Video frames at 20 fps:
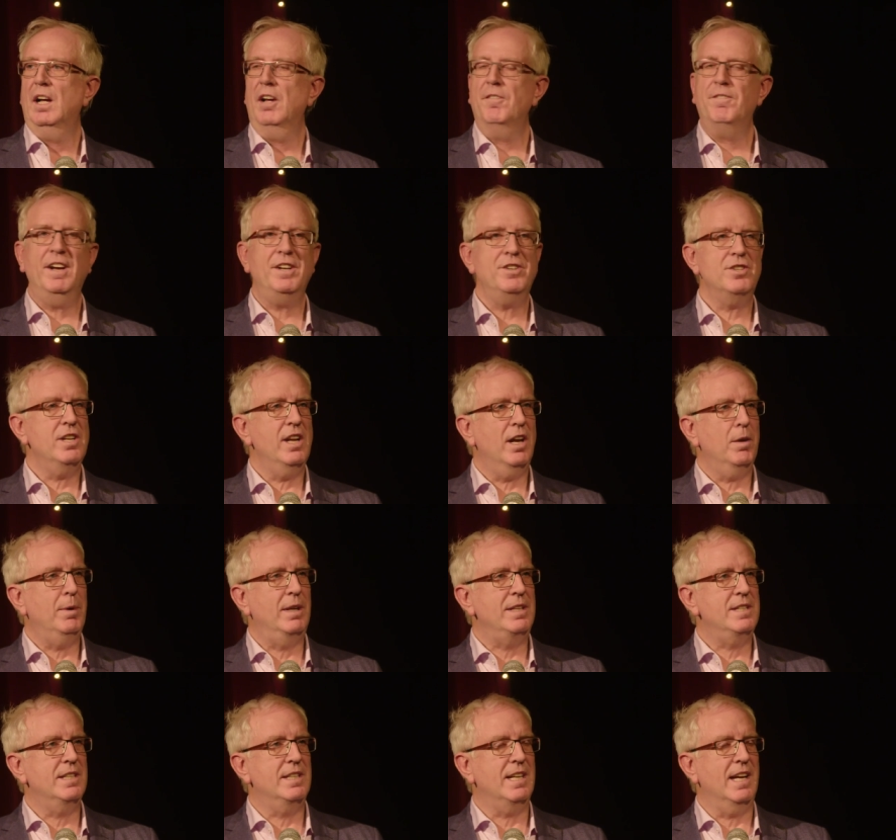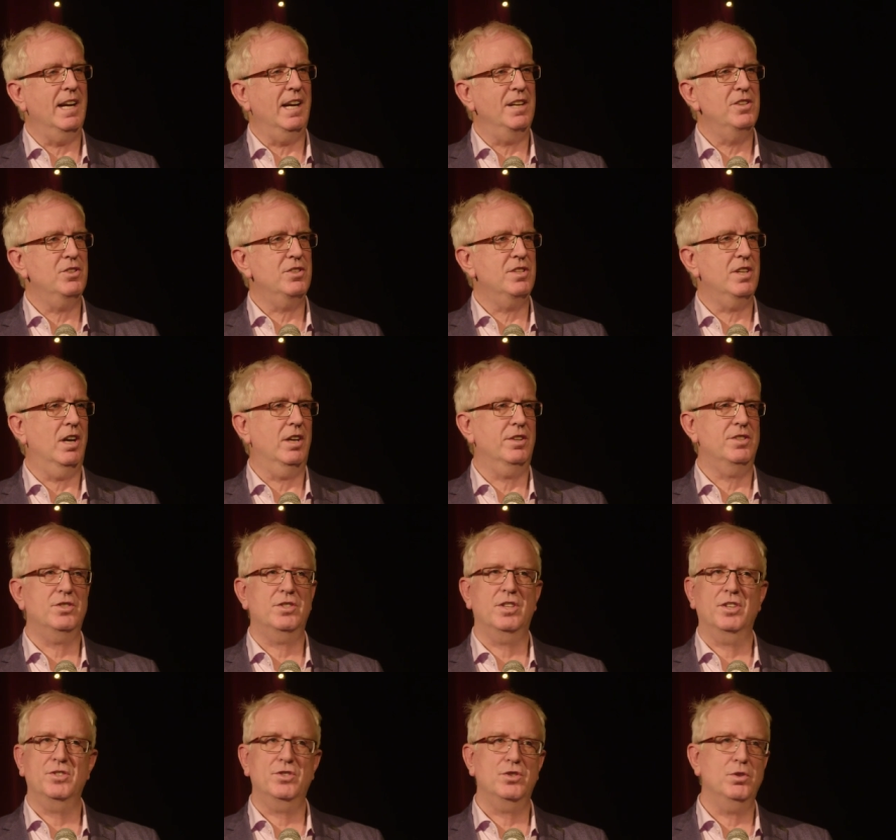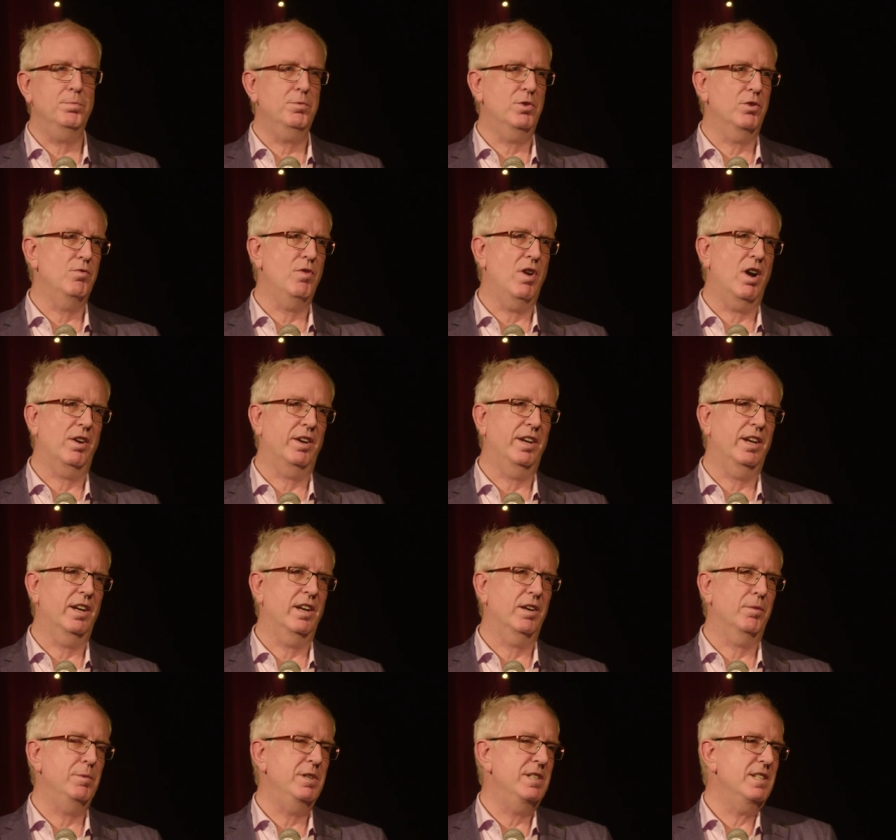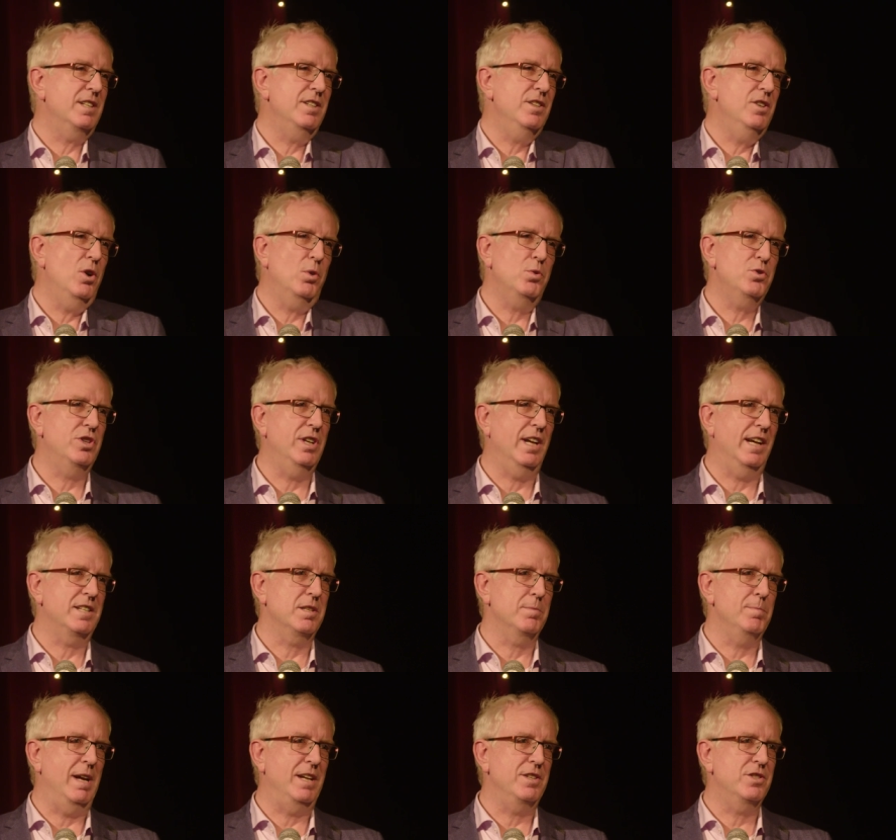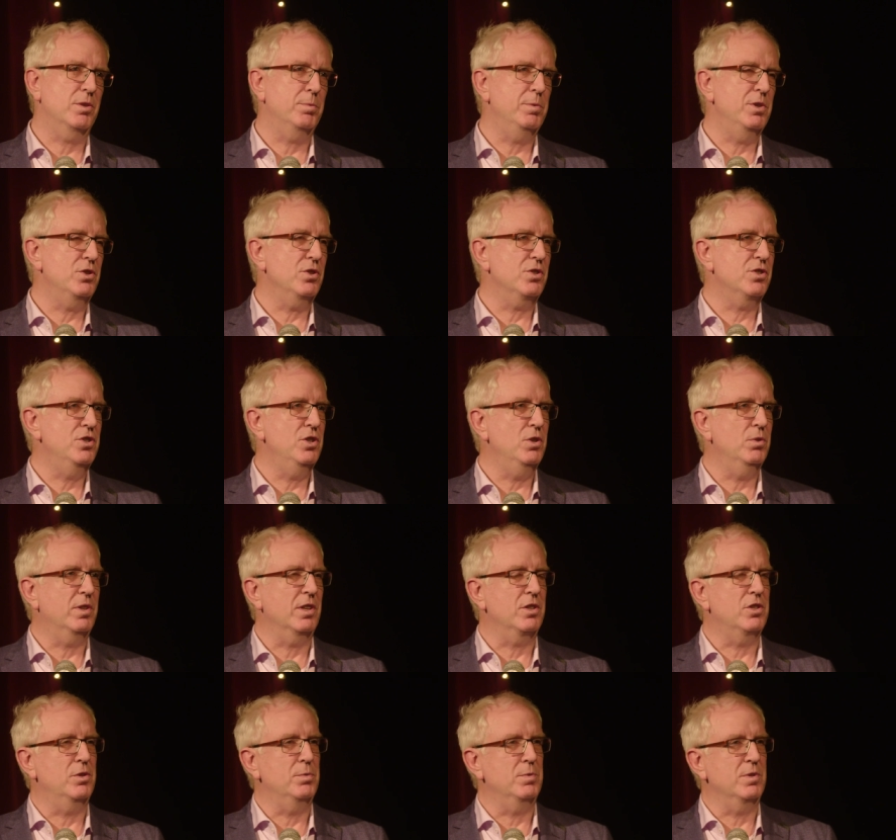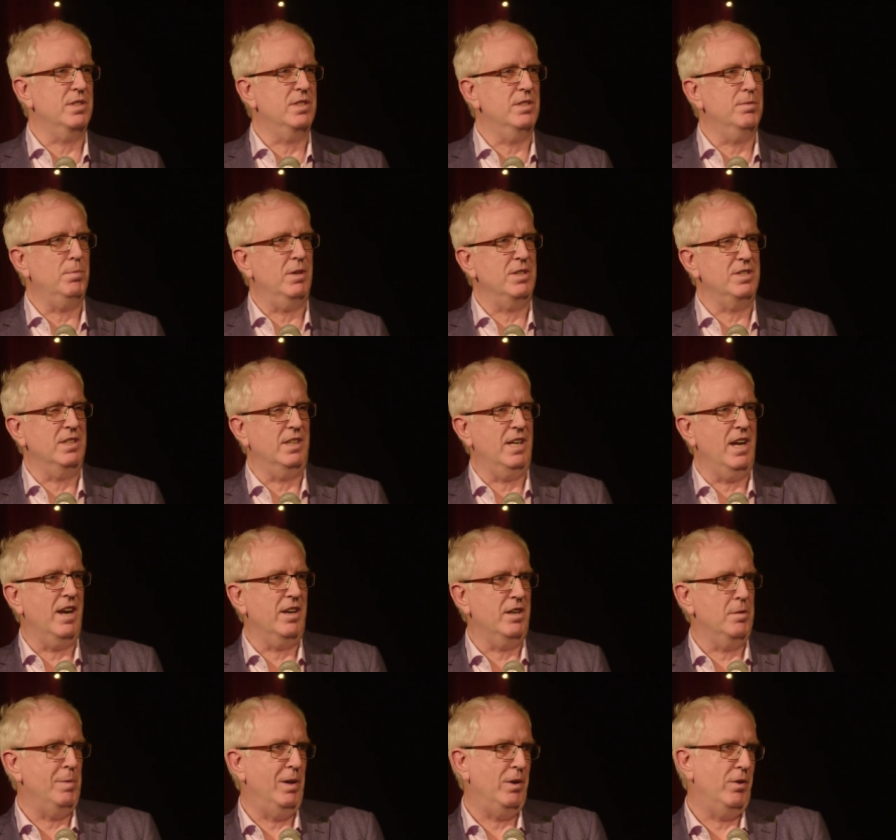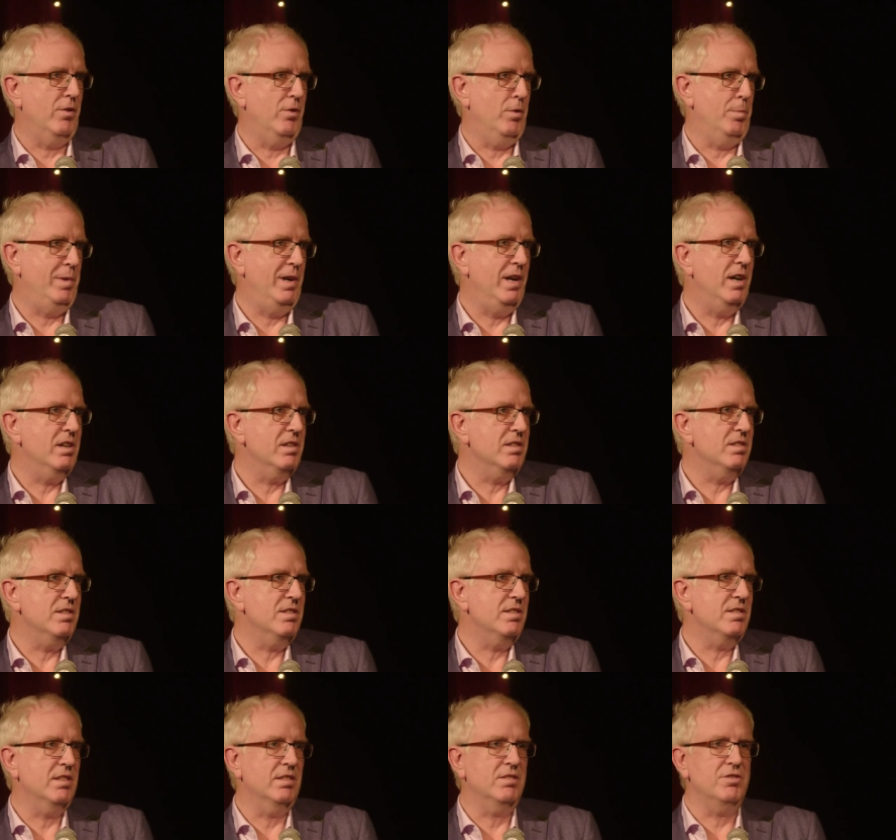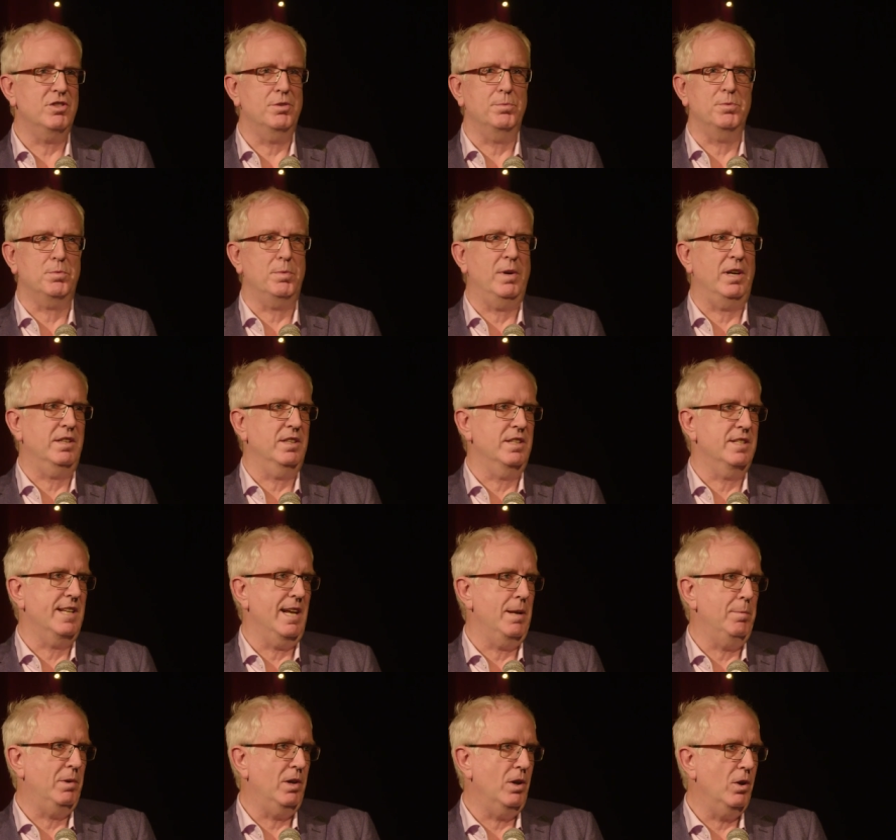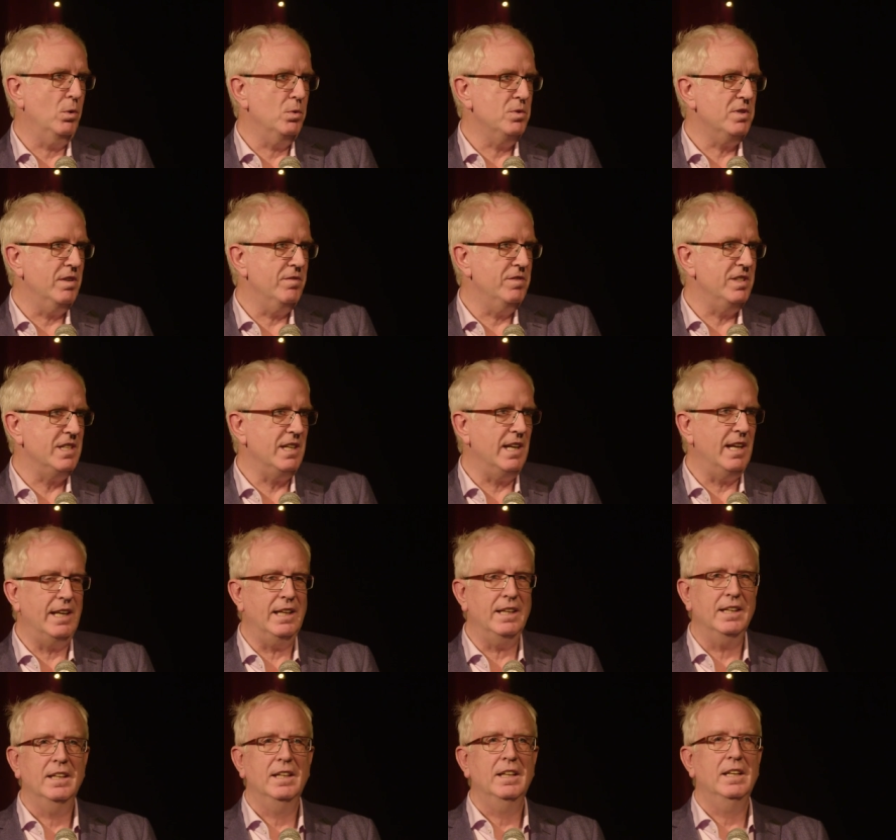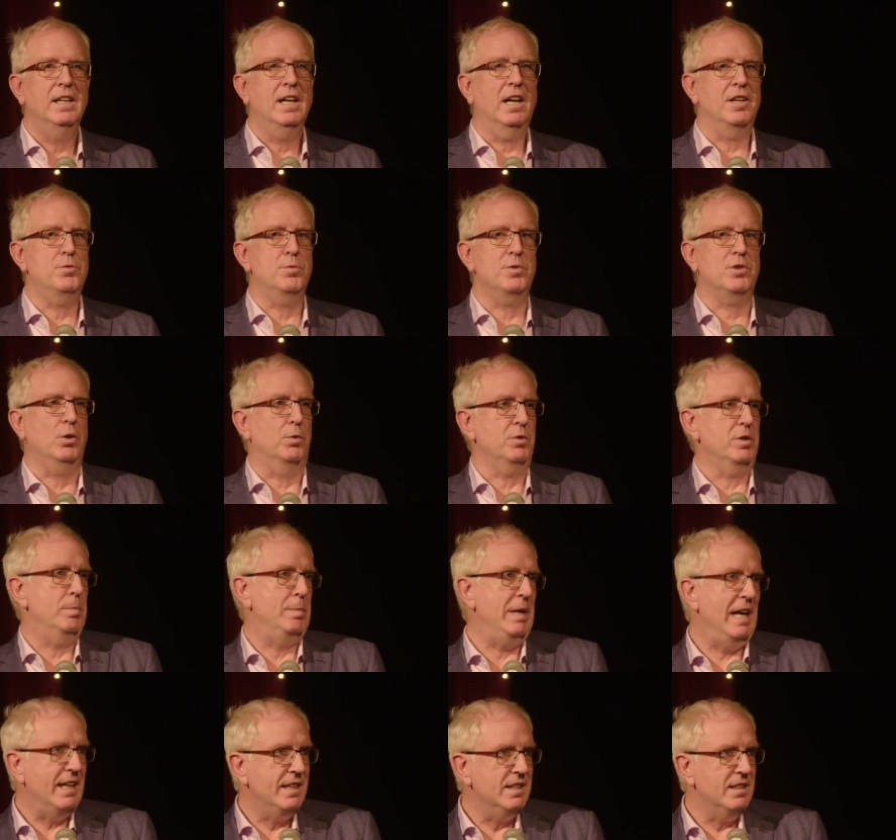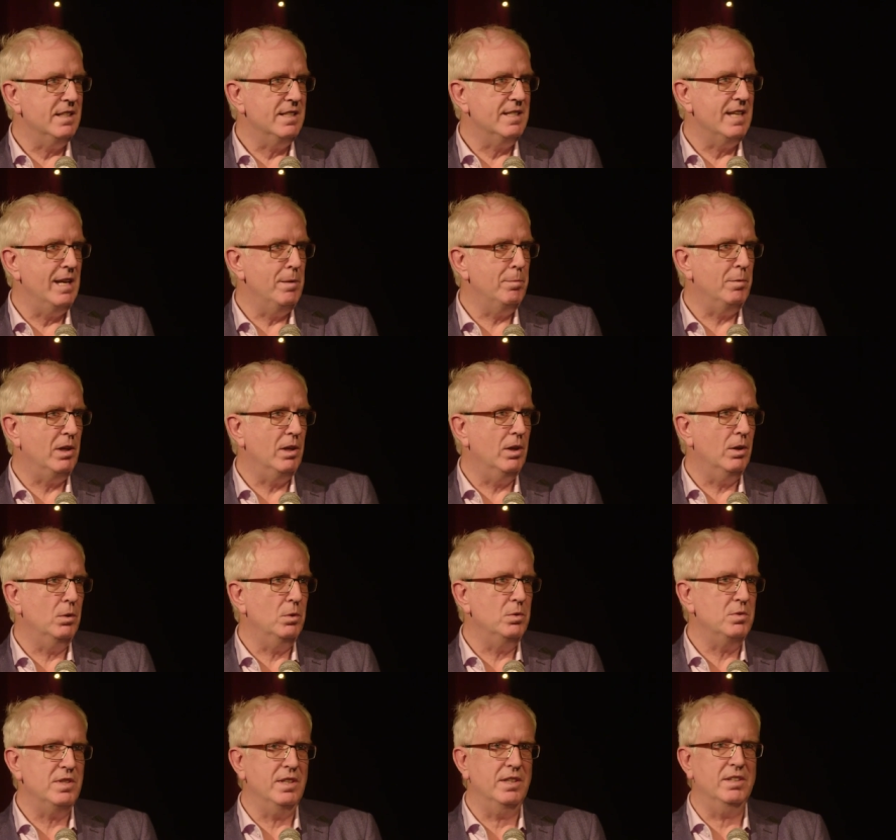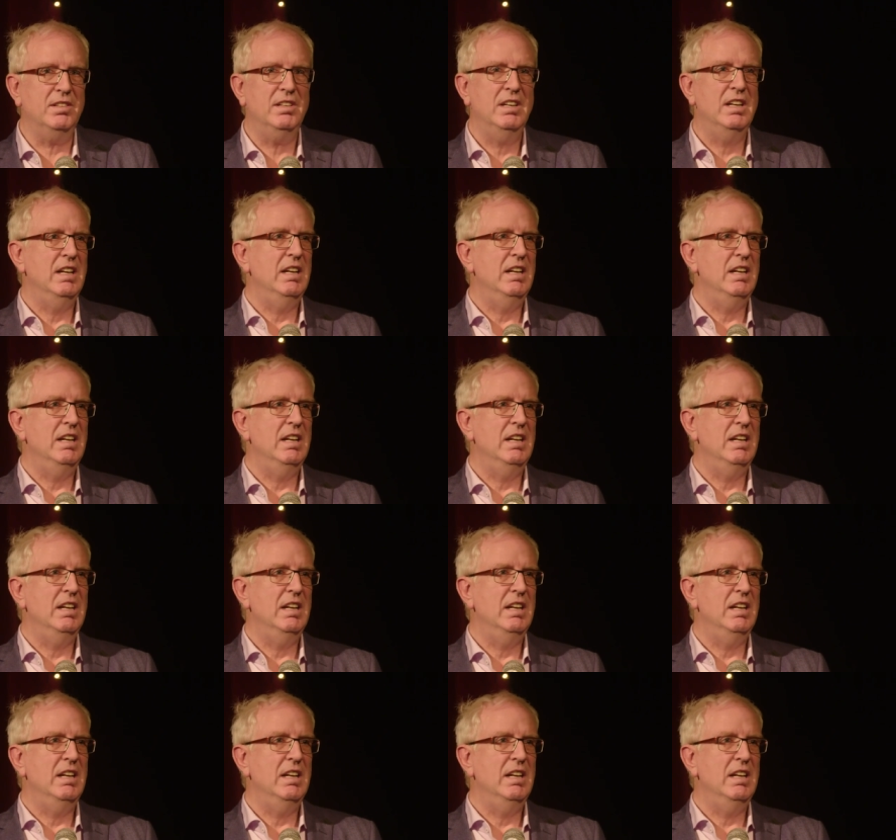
eventually I went to the, I just thought, there's something wrong here. We didn't know she had dementia. We just knew that she was, wasn't caring about her appearance and she was wearing the same clothes every day and she was going to bed in the same clothes. And